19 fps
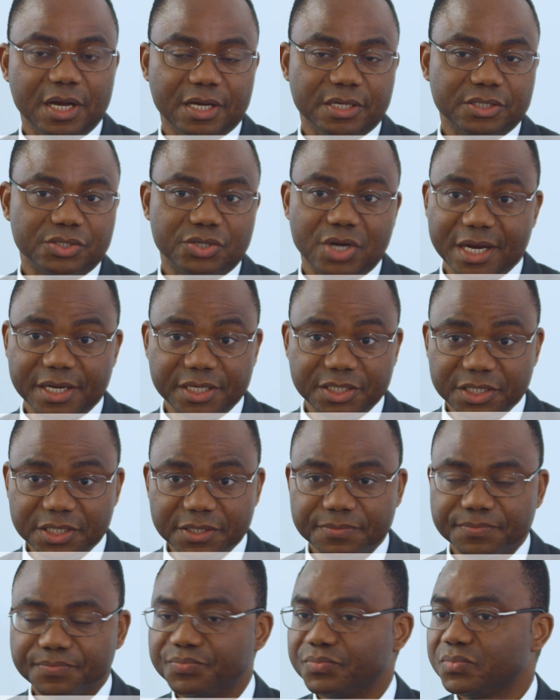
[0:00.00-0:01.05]
strategy,
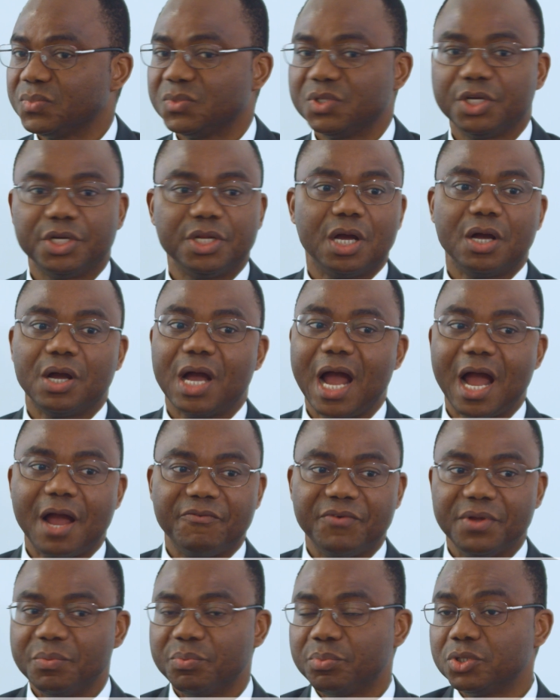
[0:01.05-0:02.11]

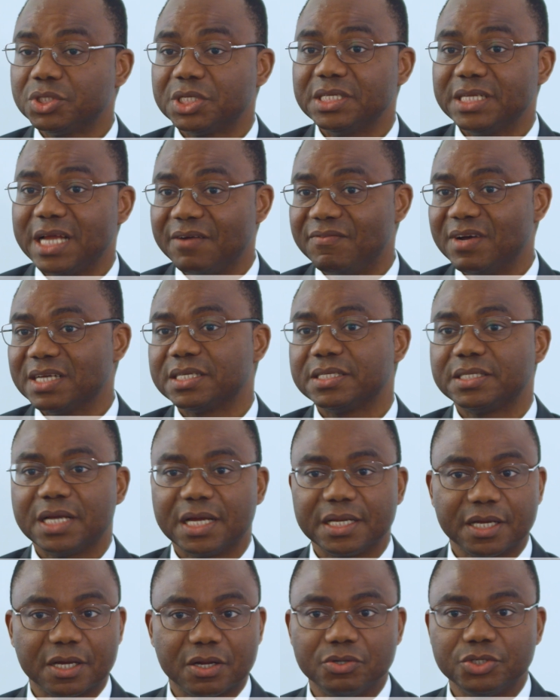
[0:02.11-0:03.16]
putting diversity and
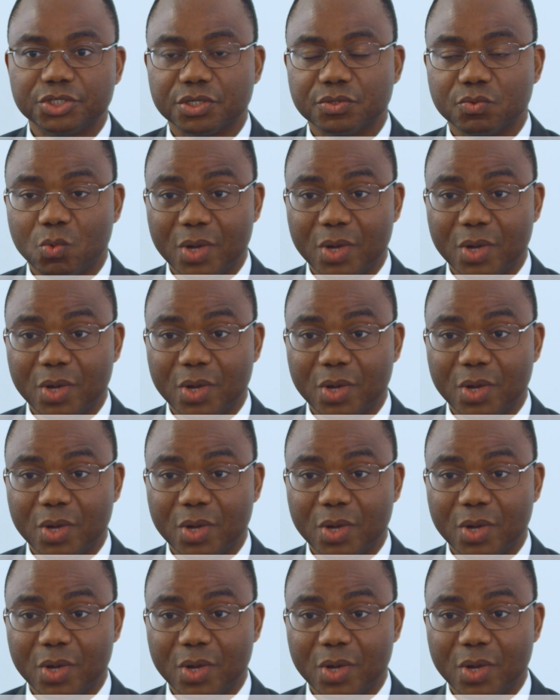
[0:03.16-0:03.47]
inclusion